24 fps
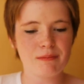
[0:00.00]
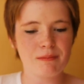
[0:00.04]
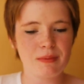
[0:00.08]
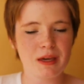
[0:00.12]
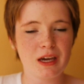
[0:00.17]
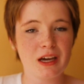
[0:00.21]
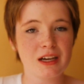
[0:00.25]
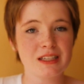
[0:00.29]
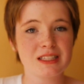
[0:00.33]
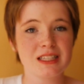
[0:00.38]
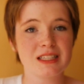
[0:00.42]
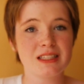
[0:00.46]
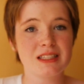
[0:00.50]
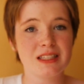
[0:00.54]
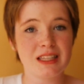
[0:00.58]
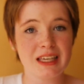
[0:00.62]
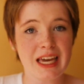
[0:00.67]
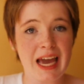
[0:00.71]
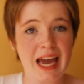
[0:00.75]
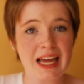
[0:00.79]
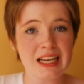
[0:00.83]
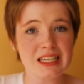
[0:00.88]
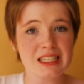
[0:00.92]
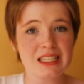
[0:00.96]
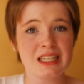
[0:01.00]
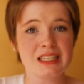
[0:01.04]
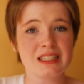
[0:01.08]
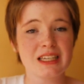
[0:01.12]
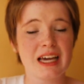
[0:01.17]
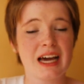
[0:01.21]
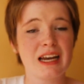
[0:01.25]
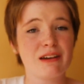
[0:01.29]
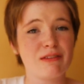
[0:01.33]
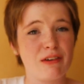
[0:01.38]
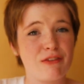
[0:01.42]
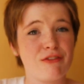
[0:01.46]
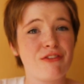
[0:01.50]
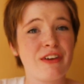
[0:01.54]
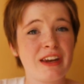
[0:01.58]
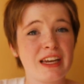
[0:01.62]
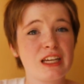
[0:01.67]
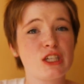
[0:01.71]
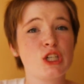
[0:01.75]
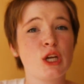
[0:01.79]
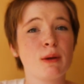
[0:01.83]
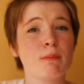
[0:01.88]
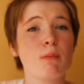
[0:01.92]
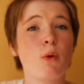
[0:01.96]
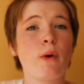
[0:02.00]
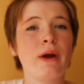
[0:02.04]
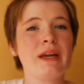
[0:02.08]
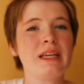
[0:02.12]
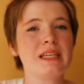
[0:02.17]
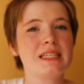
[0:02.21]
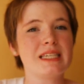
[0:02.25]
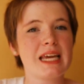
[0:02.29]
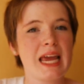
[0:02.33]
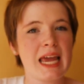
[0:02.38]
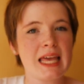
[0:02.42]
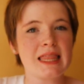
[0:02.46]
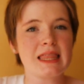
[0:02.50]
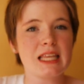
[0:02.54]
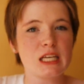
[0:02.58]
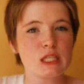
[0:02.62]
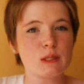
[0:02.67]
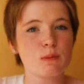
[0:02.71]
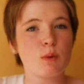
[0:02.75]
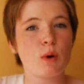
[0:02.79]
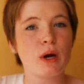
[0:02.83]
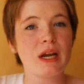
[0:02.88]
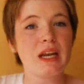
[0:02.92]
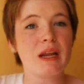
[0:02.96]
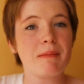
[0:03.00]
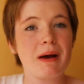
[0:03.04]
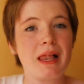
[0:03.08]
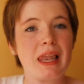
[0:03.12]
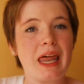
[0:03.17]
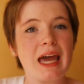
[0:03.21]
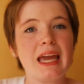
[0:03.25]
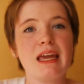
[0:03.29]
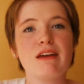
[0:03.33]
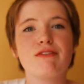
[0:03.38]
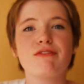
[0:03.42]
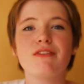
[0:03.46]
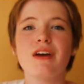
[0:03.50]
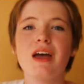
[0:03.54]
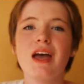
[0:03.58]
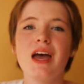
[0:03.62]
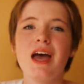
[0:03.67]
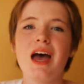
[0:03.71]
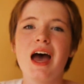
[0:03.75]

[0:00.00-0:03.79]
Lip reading: because it's the end and it's kind of a finishing point in this point in my life,